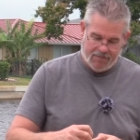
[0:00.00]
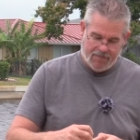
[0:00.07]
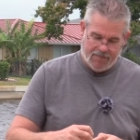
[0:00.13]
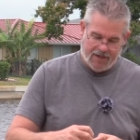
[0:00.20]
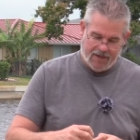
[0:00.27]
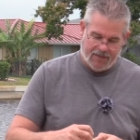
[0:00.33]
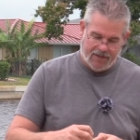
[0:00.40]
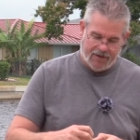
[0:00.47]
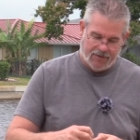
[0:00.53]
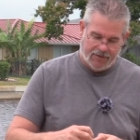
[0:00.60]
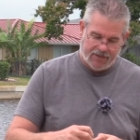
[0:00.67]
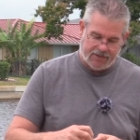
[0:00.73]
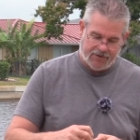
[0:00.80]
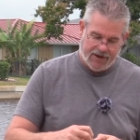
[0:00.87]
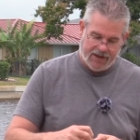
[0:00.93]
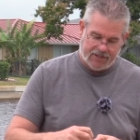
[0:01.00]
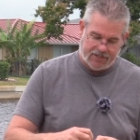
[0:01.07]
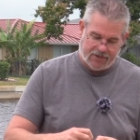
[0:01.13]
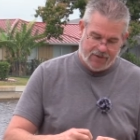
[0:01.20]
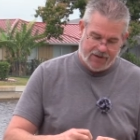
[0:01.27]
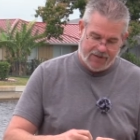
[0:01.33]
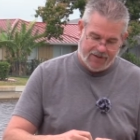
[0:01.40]
me and the oldest grand
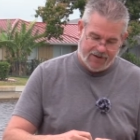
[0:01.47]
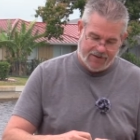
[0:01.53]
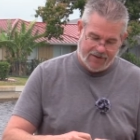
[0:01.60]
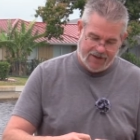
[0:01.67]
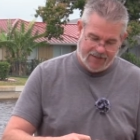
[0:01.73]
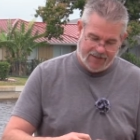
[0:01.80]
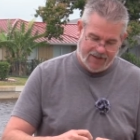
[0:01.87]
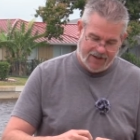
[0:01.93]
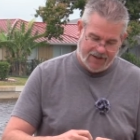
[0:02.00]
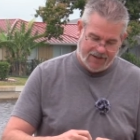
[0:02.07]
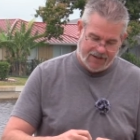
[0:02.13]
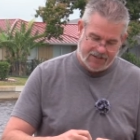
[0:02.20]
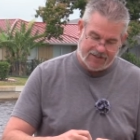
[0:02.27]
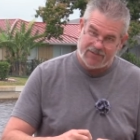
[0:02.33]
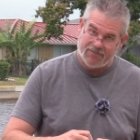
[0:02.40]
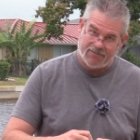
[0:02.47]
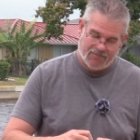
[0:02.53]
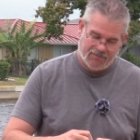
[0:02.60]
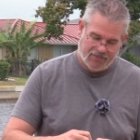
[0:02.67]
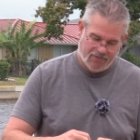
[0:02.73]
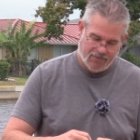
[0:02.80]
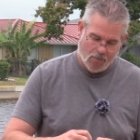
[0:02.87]
squid that are eating the onions.
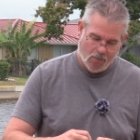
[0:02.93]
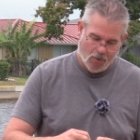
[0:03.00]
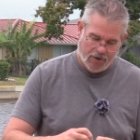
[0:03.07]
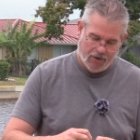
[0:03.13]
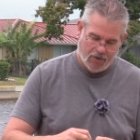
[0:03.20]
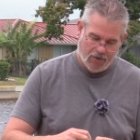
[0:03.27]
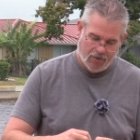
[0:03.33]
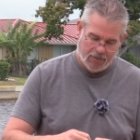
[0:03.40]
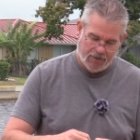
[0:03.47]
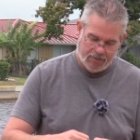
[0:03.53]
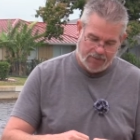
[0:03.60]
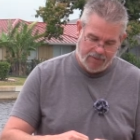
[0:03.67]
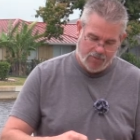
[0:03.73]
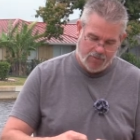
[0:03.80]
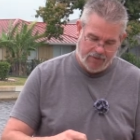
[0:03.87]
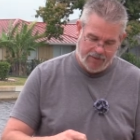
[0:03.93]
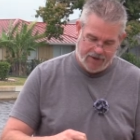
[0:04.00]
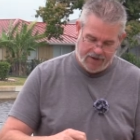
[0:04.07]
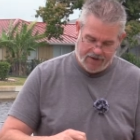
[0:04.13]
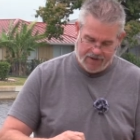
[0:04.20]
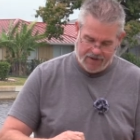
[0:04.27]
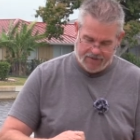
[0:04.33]
One whole one will be more
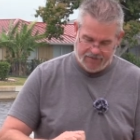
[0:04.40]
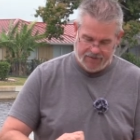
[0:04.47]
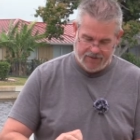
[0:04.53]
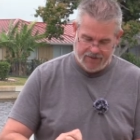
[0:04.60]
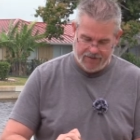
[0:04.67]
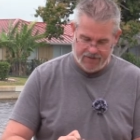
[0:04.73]
than enough.